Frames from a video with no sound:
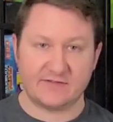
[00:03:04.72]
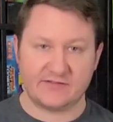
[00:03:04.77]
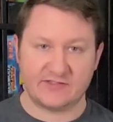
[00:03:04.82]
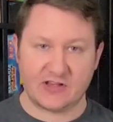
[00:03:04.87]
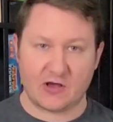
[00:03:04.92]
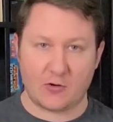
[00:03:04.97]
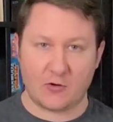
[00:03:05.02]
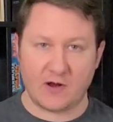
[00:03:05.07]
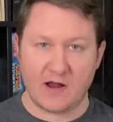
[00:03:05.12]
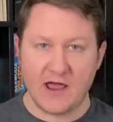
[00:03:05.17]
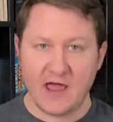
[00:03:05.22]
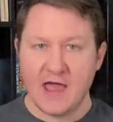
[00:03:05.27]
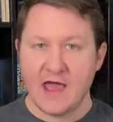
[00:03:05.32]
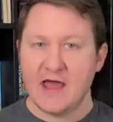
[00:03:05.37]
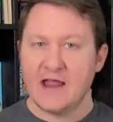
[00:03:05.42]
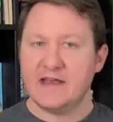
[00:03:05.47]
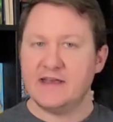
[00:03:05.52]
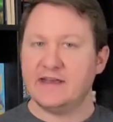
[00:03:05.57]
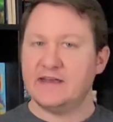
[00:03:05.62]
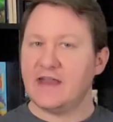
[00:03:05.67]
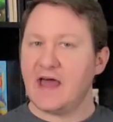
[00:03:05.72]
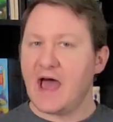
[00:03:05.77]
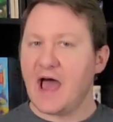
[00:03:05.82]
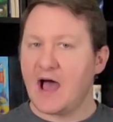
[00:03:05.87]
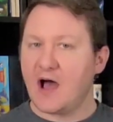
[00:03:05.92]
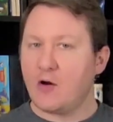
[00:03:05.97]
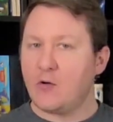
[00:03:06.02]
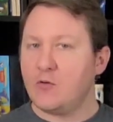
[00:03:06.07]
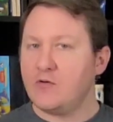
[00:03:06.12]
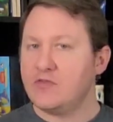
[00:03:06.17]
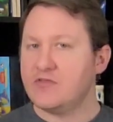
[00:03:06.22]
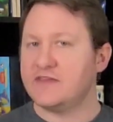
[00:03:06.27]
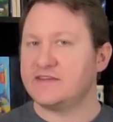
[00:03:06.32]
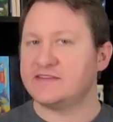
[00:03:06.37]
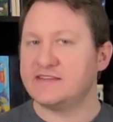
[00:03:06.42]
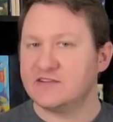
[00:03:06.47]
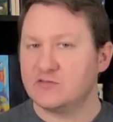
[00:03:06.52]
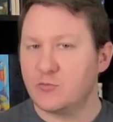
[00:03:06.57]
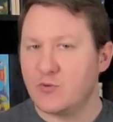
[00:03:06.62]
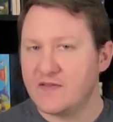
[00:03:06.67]
zone. Now, this
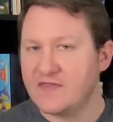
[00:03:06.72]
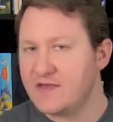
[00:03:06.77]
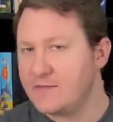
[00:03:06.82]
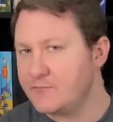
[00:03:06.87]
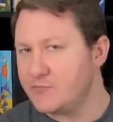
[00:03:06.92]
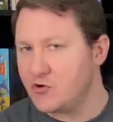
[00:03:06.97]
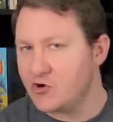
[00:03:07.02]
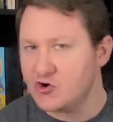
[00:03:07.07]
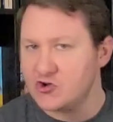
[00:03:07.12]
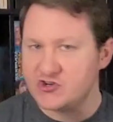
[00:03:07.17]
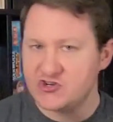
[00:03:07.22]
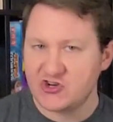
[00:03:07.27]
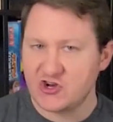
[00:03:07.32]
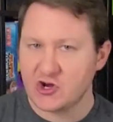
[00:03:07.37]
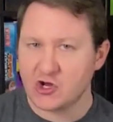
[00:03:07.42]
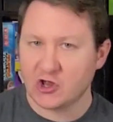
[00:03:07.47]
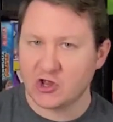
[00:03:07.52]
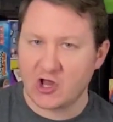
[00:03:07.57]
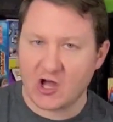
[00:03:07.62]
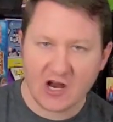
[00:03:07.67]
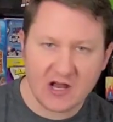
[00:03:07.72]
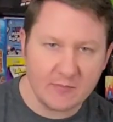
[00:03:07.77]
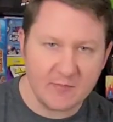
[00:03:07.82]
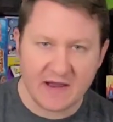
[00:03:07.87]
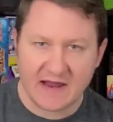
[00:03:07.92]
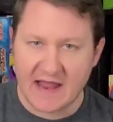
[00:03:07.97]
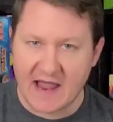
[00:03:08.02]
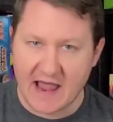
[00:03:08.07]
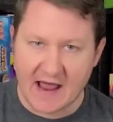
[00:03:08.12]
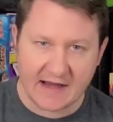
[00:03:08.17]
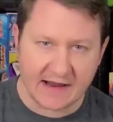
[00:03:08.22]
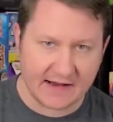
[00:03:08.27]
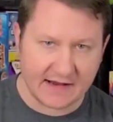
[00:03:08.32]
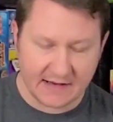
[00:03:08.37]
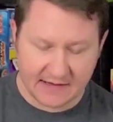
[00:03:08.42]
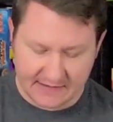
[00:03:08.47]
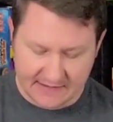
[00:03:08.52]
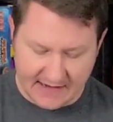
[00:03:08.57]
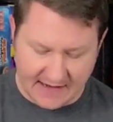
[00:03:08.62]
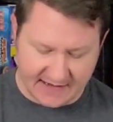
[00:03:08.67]
is when the push your luck mechanic
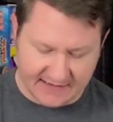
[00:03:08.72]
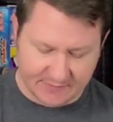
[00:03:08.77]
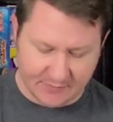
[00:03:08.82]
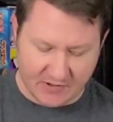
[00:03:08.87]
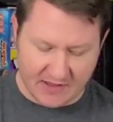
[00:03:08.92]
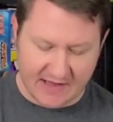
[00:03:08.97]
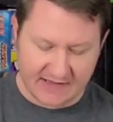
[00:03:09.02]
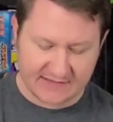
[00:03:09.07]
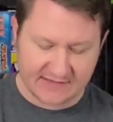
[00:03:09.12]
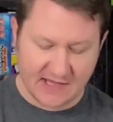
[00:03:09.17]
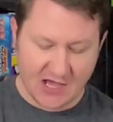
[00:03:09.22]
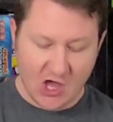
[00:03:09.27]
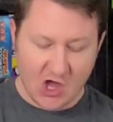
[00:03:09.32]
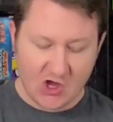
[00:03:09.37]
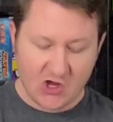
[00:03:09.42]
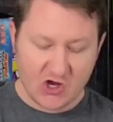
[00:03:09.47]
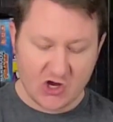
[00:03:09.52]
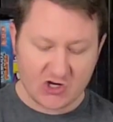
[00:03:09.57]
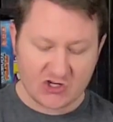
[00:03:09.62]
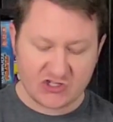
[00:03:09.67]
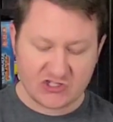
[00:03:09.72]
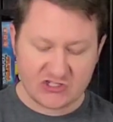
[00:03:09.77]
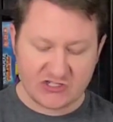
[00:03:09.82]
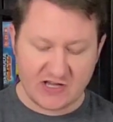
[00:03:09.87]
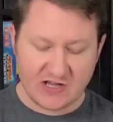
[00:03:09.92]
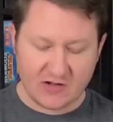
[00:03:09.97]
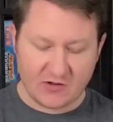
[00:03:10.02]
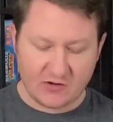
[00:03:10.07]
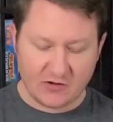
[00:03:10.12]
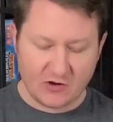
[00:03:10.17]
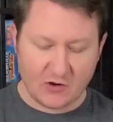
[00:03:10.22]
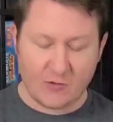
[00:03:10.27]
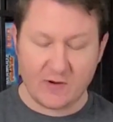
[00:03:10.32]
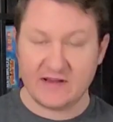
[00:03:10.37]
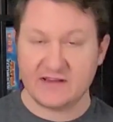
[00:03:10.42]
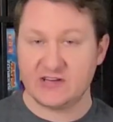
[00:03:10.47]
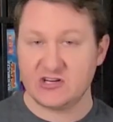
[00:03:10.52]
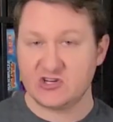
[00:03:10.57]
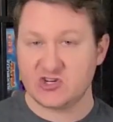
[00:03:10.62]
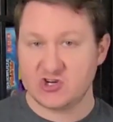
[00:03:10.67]
takes place. You're still going
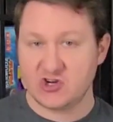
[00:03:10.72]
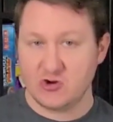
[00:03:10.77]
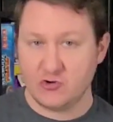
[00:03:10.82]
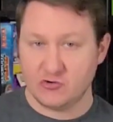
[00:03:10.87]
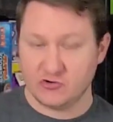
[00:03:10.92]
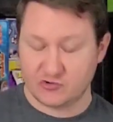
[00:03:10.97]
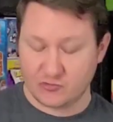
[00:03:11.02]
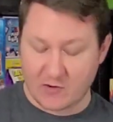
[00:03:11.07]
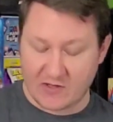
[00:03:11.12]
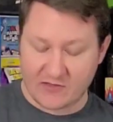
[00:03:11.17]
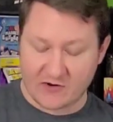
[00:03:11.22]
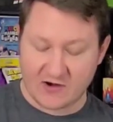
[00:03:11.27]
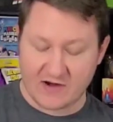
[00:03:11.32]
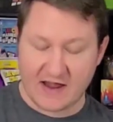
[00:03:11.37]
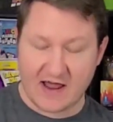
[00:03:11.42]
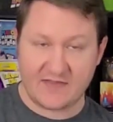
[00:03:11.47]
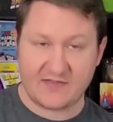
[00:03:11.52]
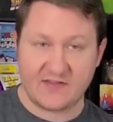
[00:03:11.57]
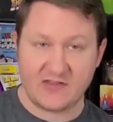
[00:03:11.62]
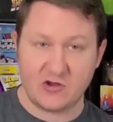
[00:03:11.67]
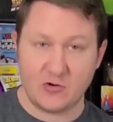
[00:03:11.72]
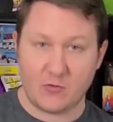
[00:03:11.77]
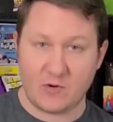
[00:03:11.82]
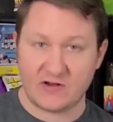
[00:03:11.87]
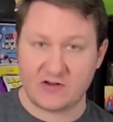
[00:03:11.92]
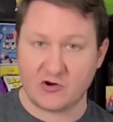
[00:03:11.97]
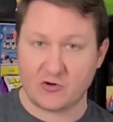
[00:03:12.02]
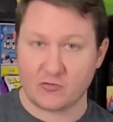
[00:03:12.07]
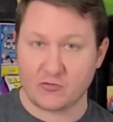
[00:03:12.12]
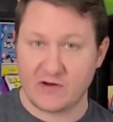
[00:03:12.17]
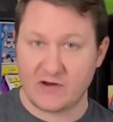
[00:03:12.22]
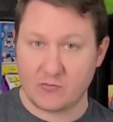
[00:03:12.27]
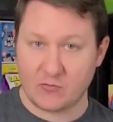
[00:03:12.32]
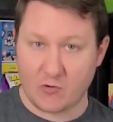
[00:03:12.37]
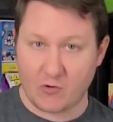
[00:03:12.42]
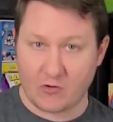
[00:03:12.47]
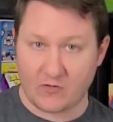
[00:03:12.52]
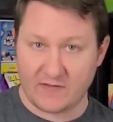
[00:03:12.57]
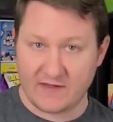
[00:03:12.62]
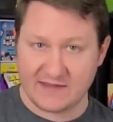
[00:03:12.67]
to choose whether or not that you want to
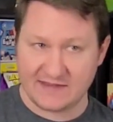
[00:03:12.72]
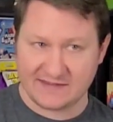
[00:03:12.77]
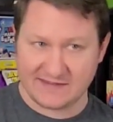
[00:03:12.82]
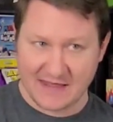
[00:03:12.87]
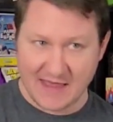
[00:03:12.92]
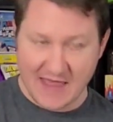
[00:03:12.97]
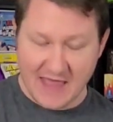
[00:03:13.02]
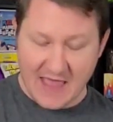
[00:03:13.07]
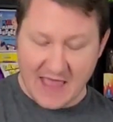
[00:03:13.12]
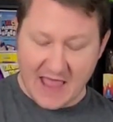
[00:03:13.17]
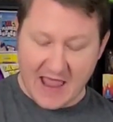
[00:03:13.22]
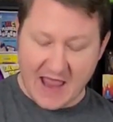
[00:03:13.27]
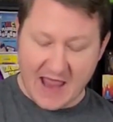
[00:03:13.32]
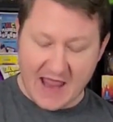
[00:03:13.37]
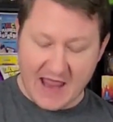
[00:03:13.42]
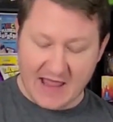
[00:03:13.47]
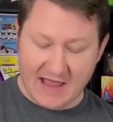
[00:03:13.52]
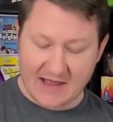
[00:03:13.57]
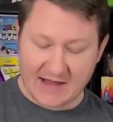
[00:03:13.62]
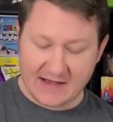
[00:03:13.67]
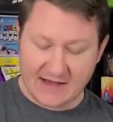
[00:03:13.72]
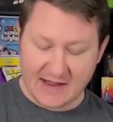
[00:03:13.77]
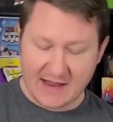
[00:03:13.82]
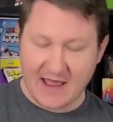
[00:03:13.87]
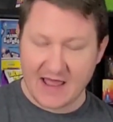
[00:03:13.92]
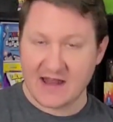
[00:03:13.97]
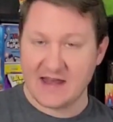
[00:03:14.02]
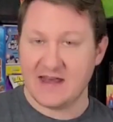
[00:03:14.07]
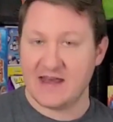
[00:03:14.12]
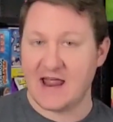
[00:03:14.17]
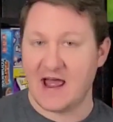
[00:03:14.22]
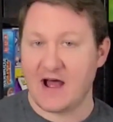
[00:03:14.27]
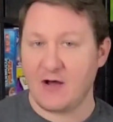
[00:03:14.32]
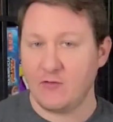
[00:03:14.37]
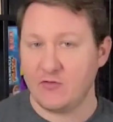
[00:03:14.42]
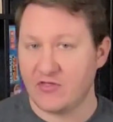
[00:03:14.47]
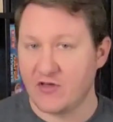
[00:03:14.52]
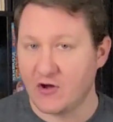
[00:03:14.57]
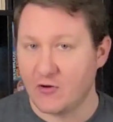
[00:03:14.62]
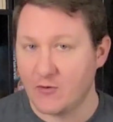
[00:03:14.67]
re-roll these. And now,
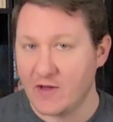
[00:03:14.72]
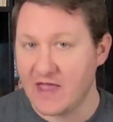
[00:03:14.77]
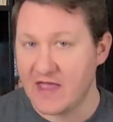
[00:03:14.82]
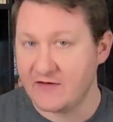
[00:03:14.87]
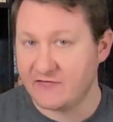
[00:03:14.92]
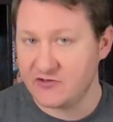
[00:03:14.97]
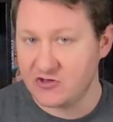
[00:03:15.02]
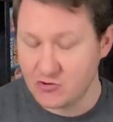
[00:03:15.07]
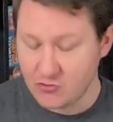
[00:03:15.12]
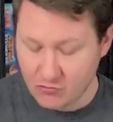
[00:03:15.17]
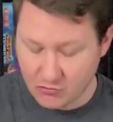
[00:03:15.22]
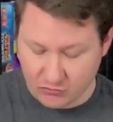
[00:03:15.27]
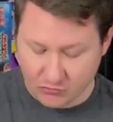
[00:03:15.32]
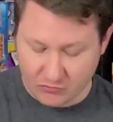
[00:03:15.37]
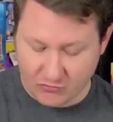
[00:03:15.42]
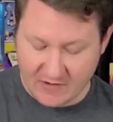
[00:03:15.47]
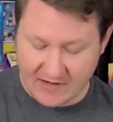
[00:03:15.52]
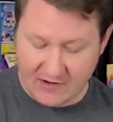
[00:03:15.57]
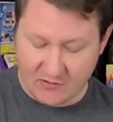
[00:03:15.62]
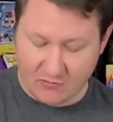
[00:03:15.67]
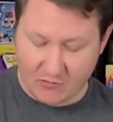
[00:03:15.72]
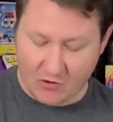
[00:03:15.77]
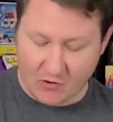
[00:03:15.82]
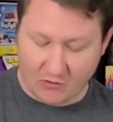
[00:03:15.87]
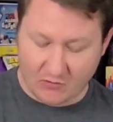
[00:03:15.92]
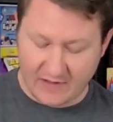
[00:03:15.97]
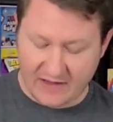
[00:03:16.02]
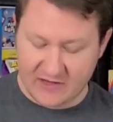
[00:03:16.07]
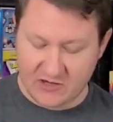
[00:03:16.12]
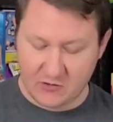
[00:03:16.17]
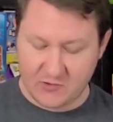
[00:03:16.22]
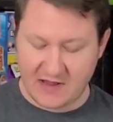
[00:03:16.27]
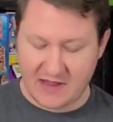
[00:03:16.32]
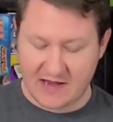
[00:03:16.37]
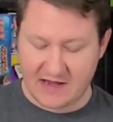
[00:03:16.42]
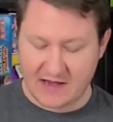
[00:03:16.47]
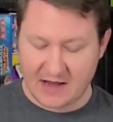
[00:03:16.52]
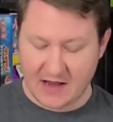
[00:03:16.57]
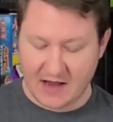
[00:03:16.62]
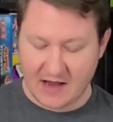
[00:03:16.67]
though, if you re-roll and you get